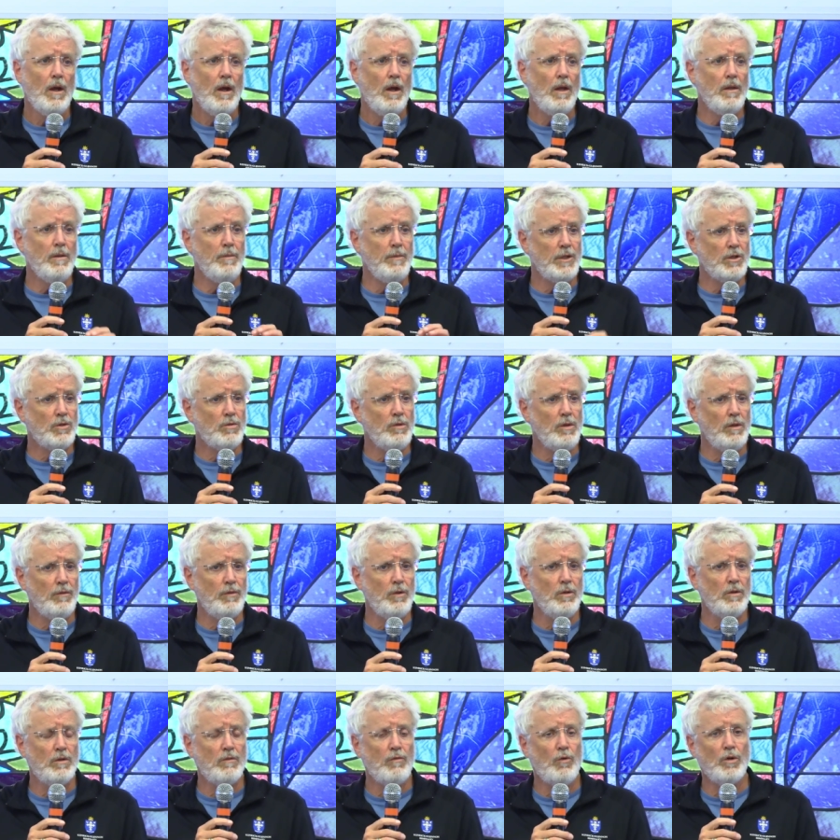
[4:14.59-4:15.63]
And the mystery
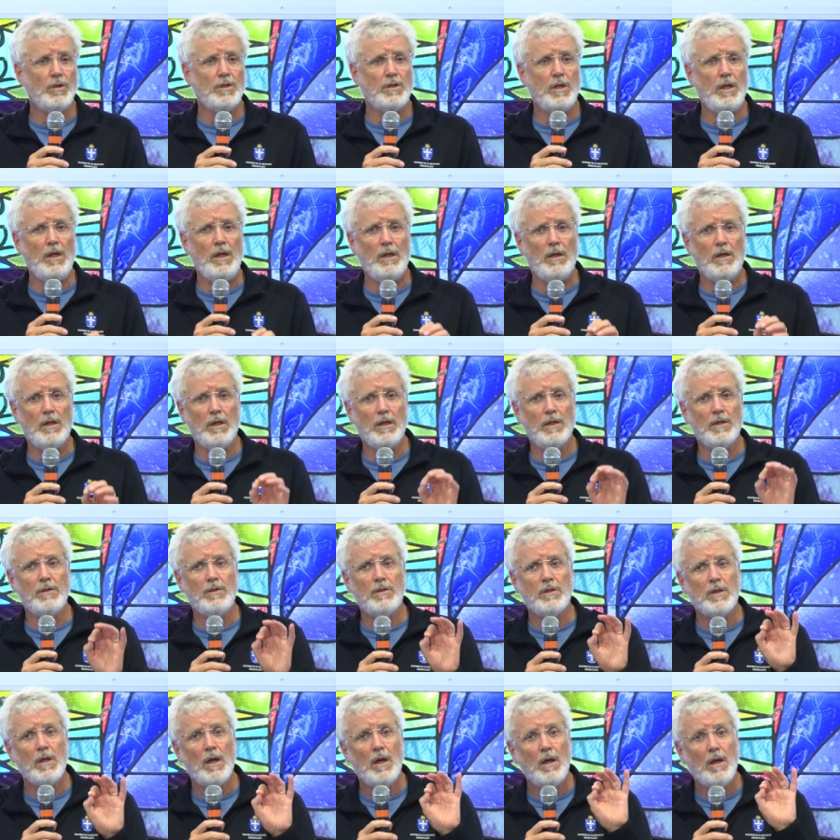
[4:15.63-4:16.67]
of Luke 14
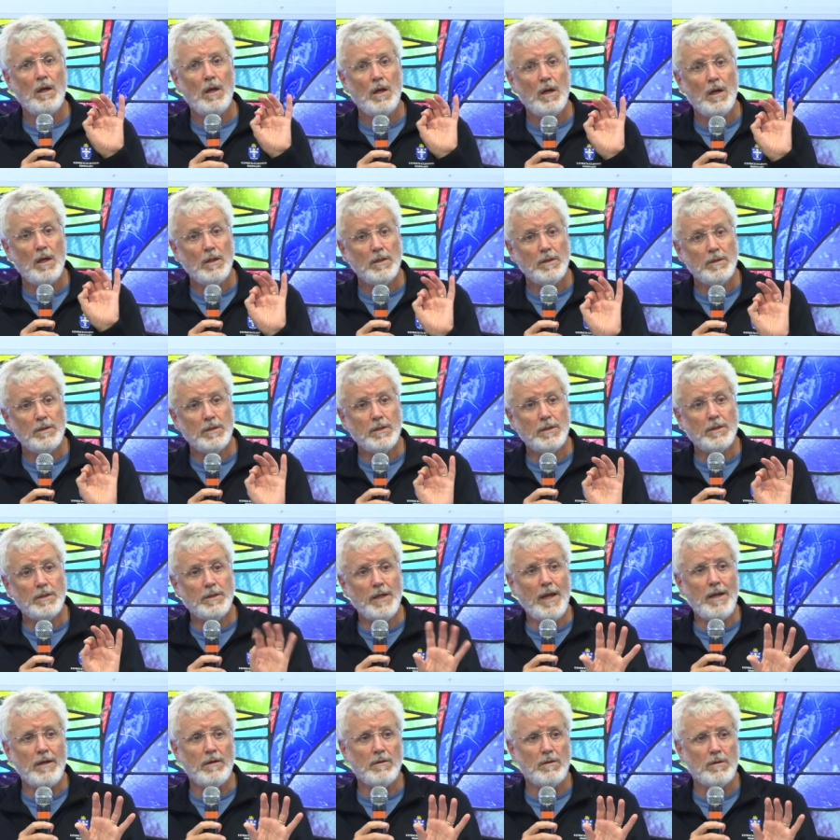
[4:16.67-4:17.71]
is
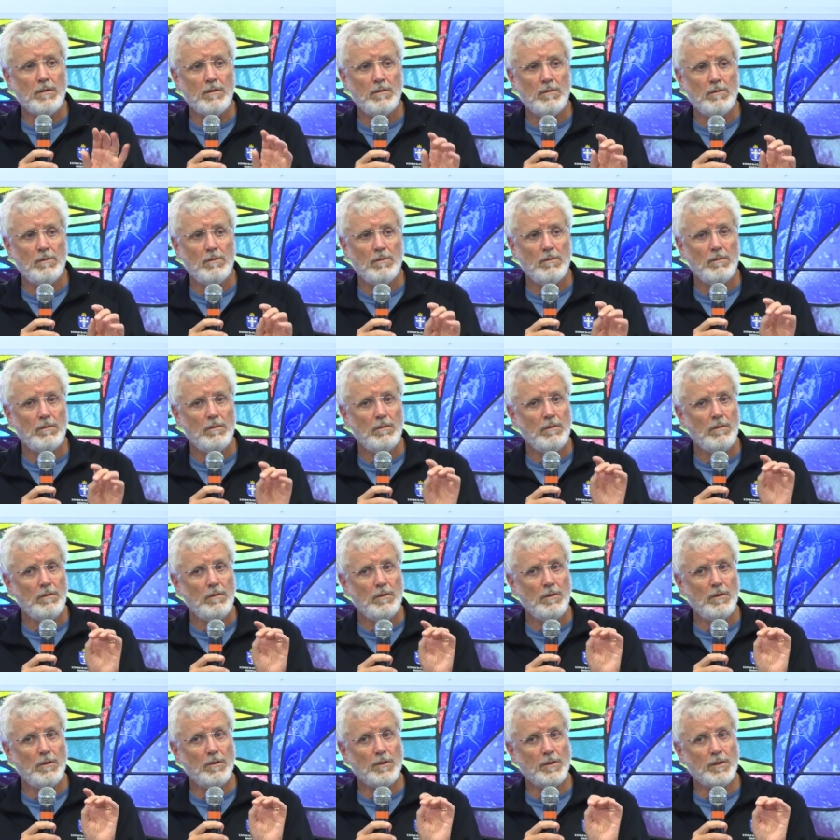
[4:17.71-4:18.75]
sent.
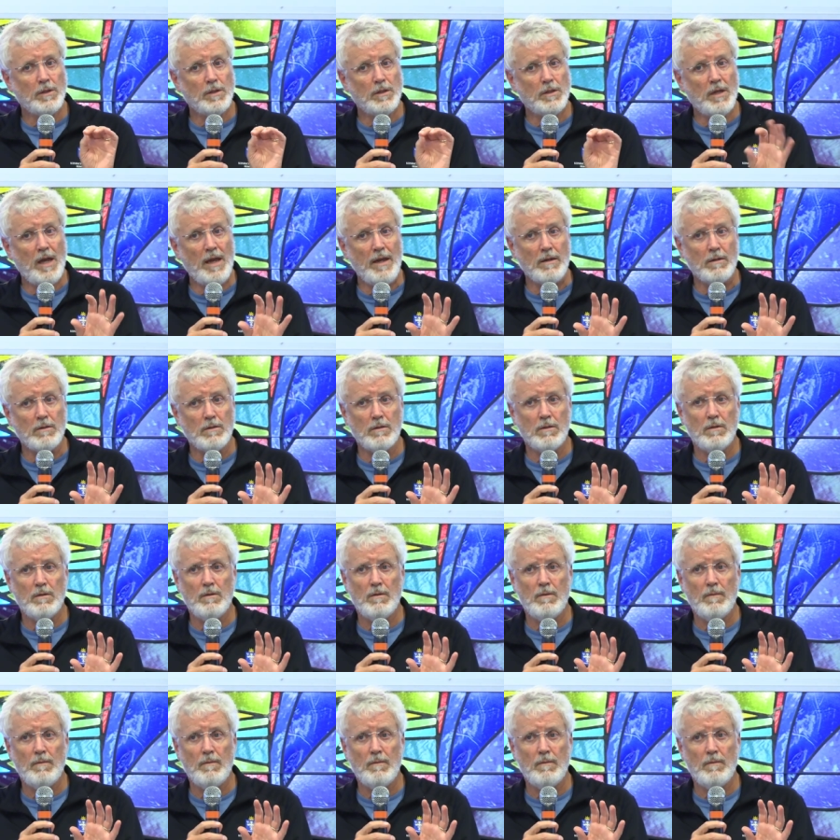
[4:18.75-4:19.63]
You're sent.